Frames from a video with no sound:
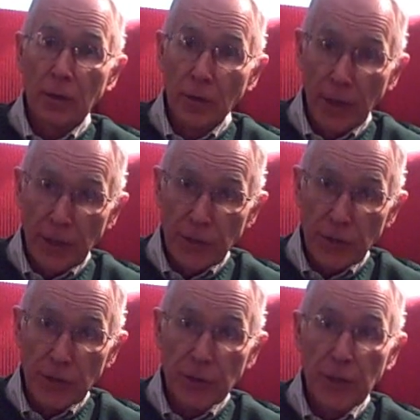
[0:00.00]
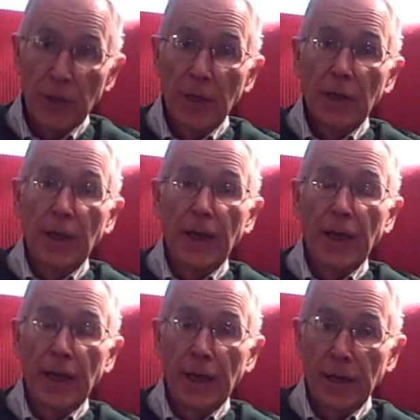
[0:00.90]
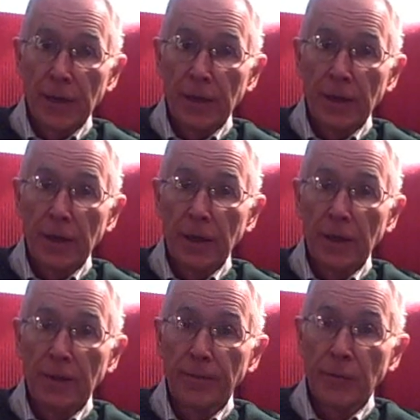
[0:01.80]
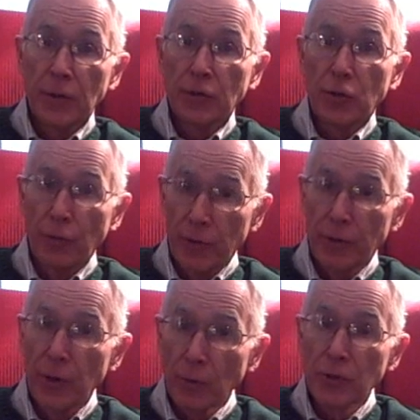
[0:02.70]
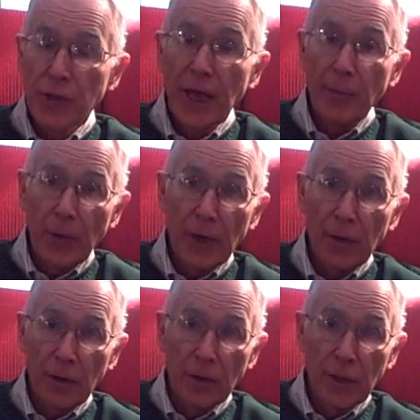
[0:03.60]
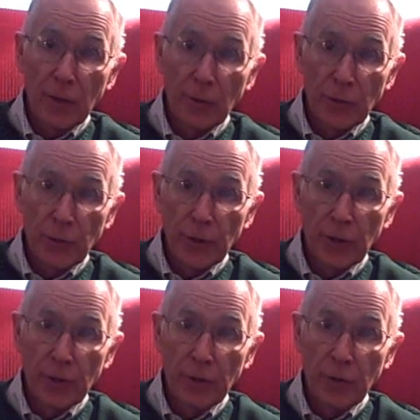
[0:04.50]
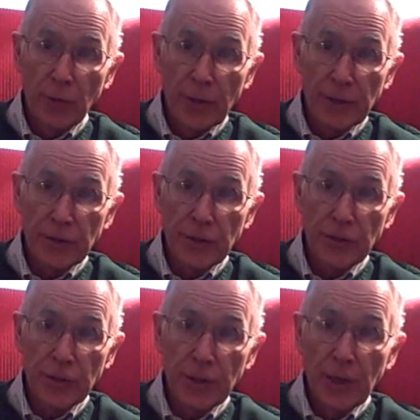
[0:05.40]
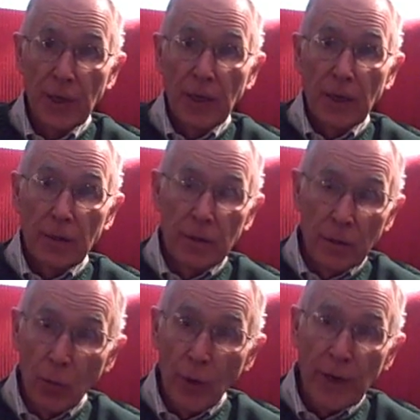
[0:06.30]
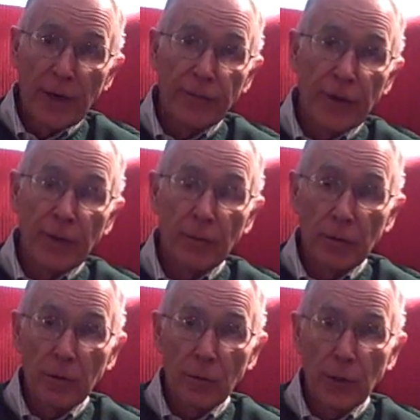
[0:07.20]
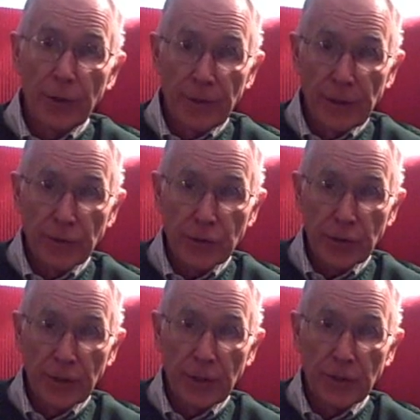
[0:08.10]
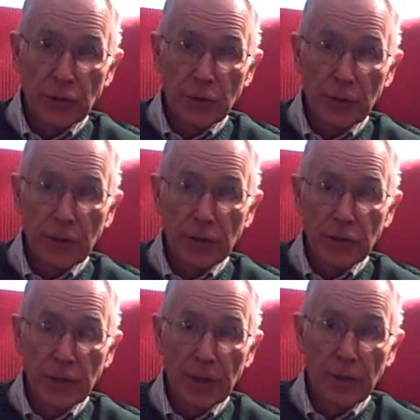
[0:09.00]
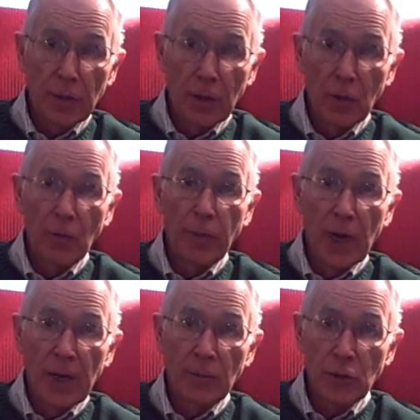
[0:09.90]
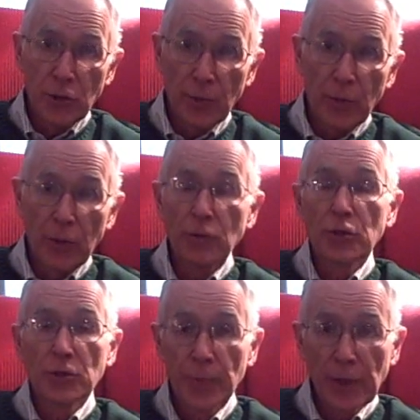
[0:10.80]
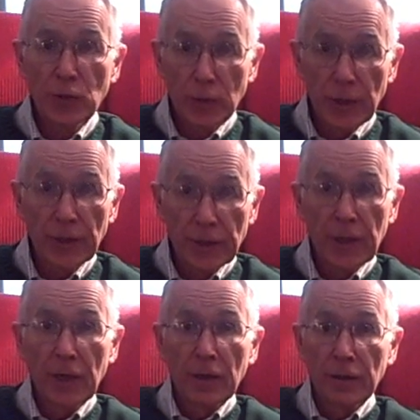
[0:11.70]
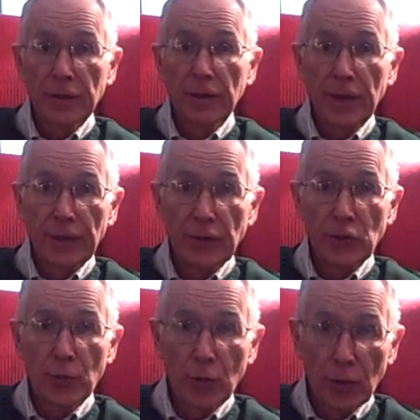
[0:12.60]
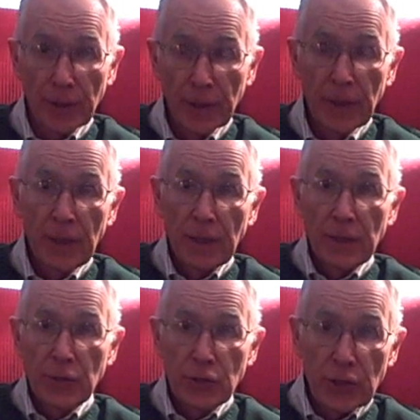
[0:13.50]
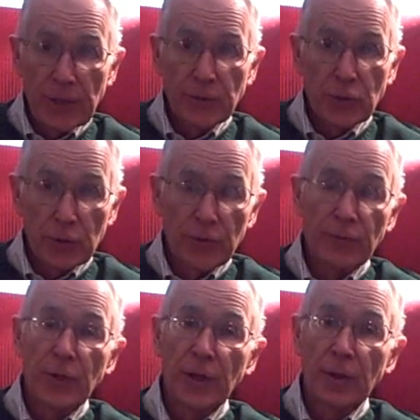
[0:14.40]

crises. And so there was that parallel between the presidency. What I find rather interesting is that Obama's approach, as best we can tell at this point, seems to